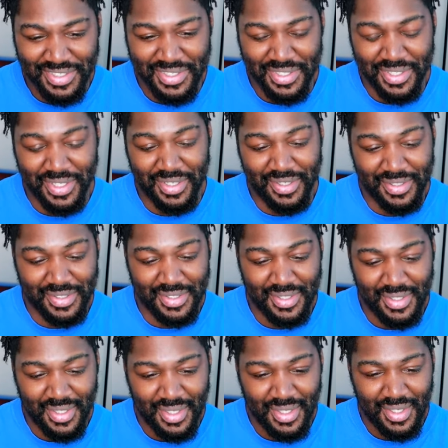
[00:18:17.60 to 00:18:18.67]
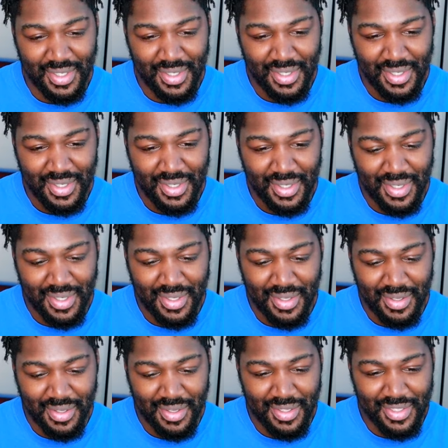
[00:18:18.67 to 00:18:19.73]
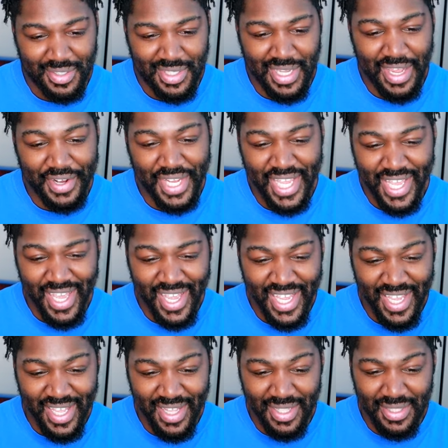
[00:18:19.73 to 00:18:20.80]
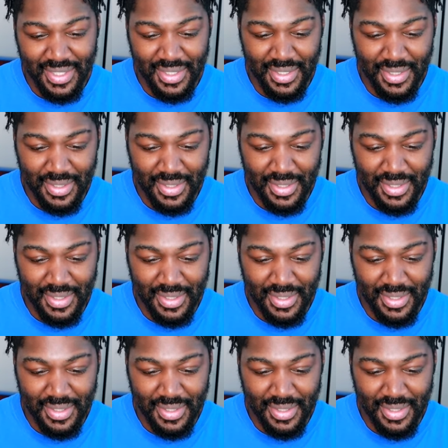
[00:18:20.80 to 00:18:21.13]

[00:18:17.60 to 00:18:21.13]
That's hilarious. It's time to kick it.